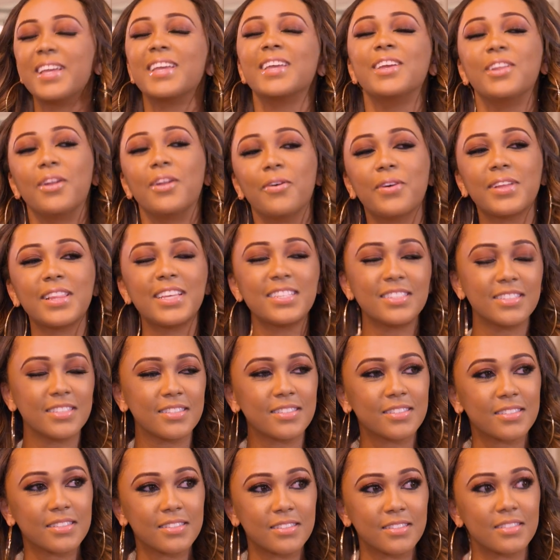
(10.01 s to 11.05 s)
You know, let's
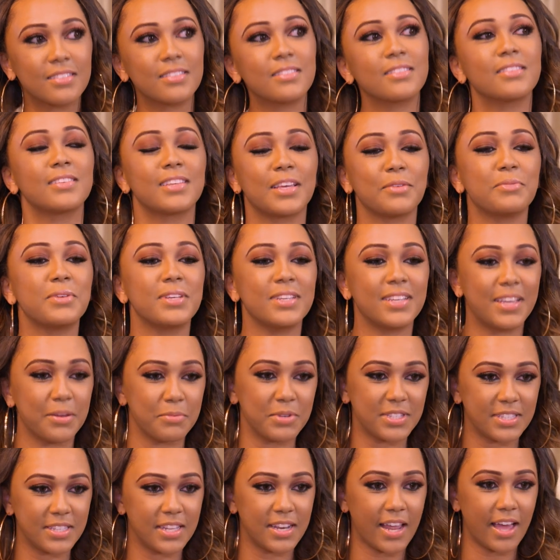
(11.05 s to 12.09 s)
just can we can
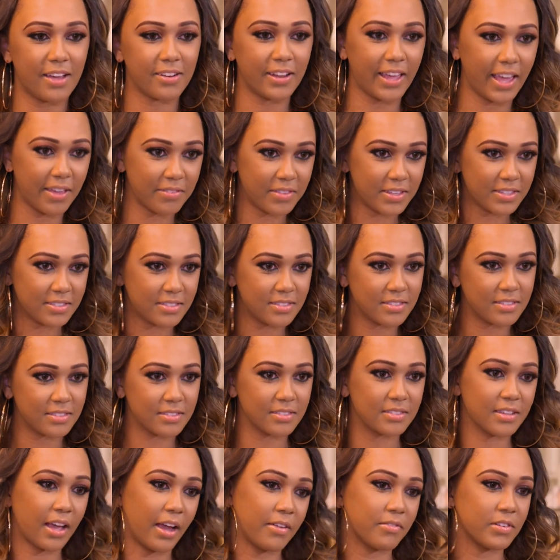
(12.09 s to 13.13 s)
we sit down and have
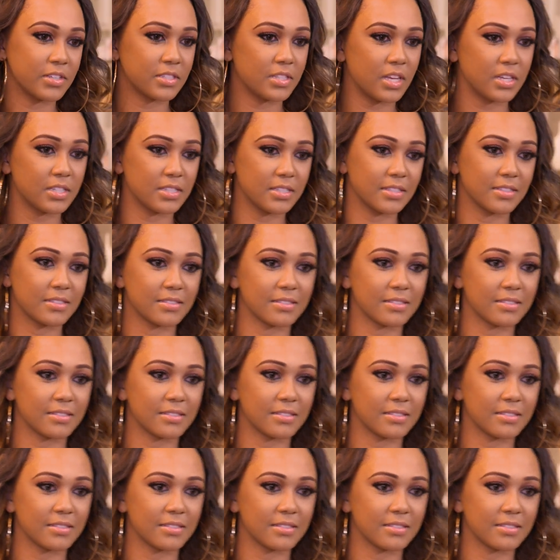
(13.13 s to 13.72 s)
this conversation?